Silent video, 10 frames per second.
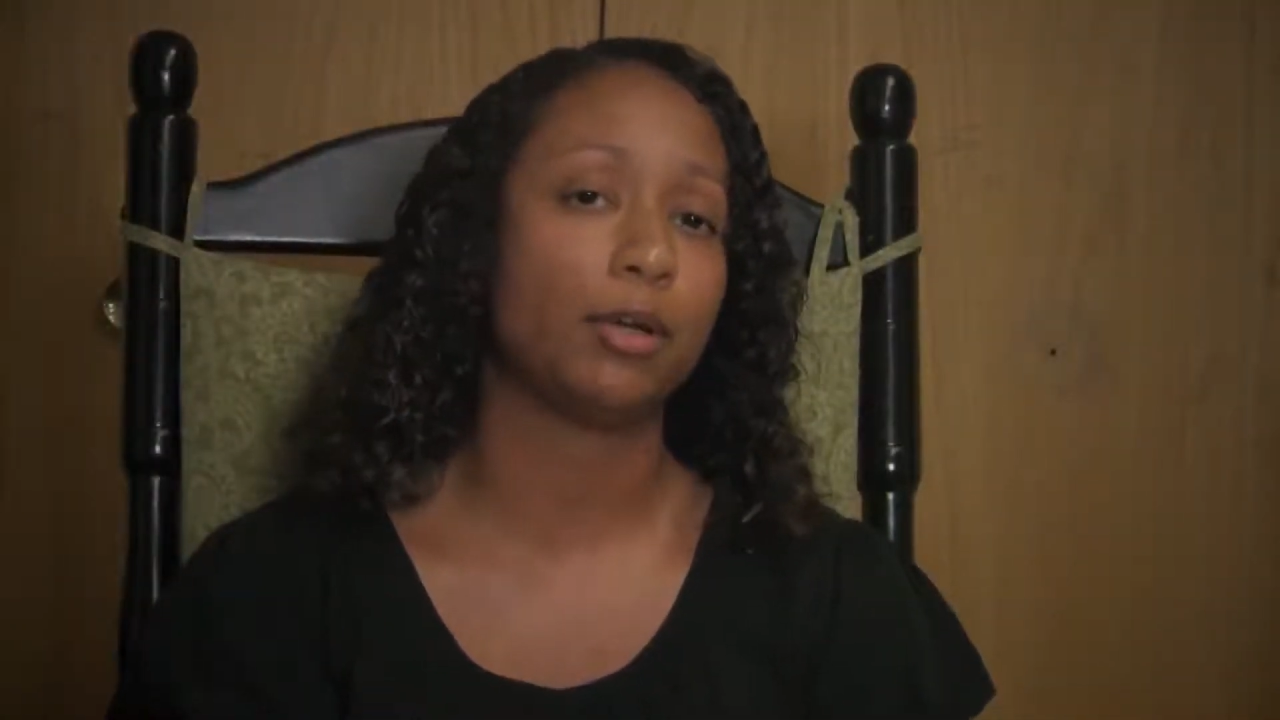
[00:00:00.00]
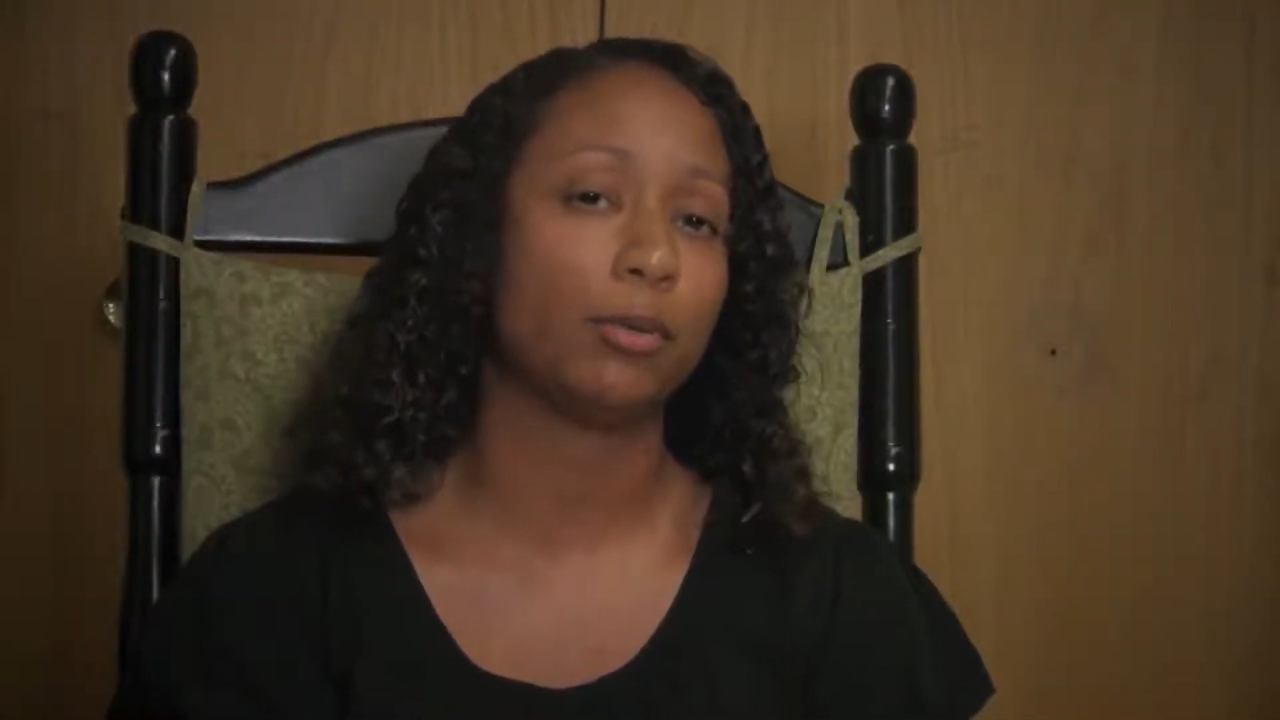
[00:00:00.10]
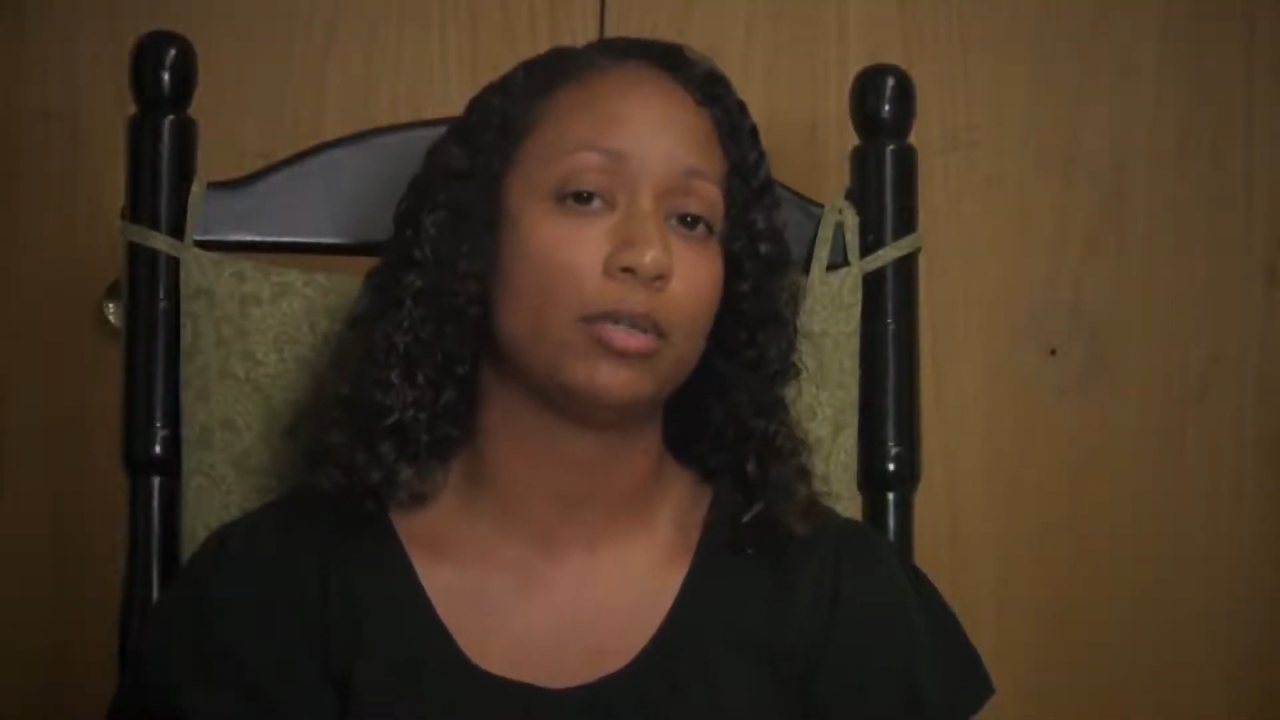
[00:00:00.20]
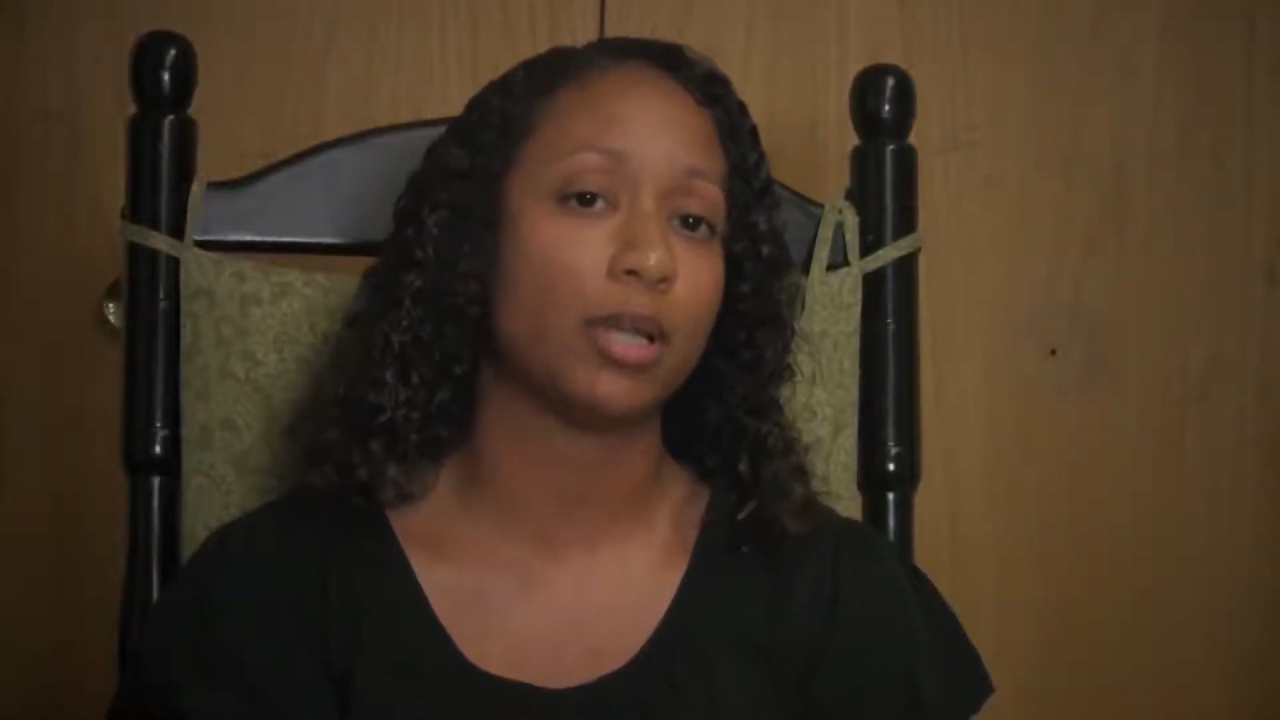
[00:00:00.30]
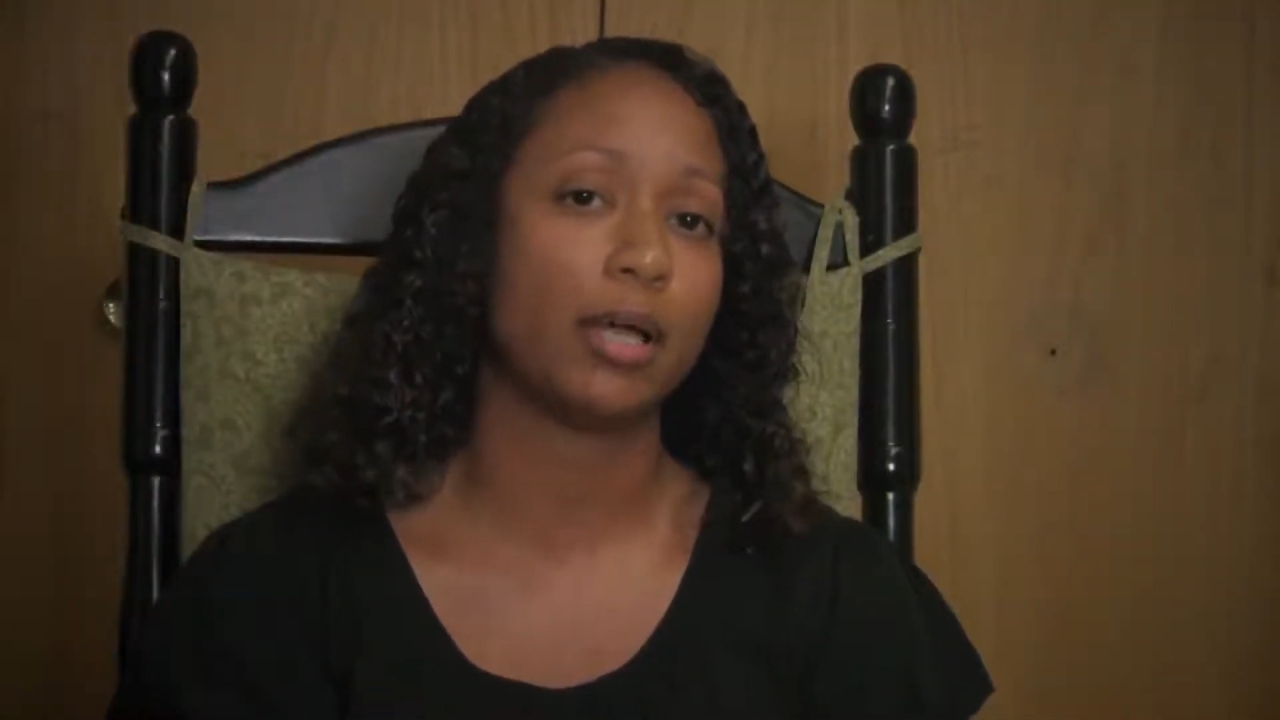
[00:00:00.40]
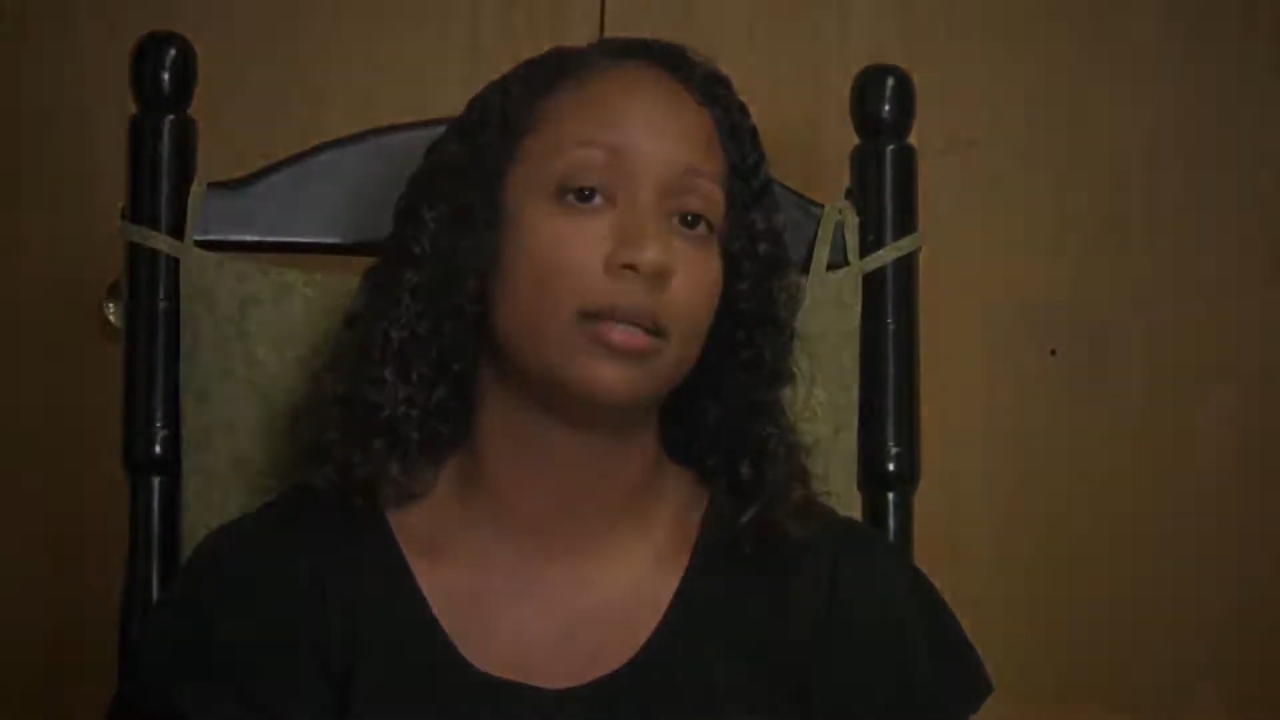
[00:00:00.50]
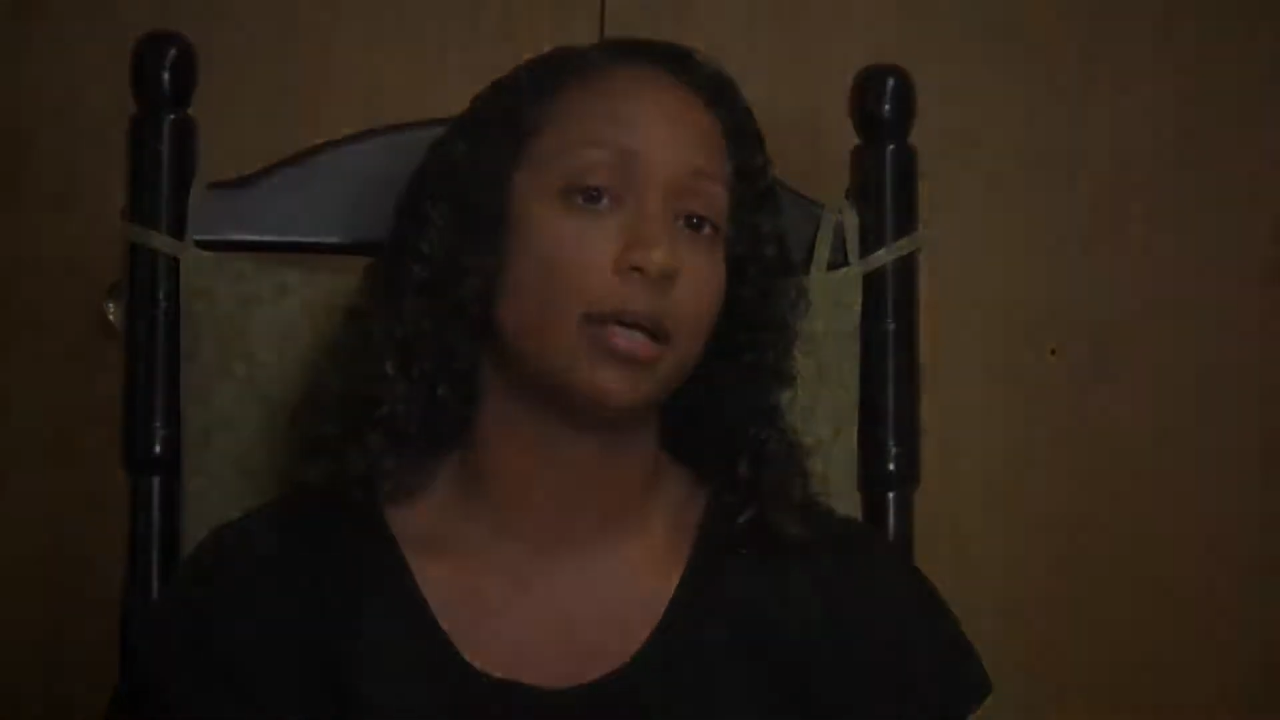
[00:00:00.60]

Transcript: here was not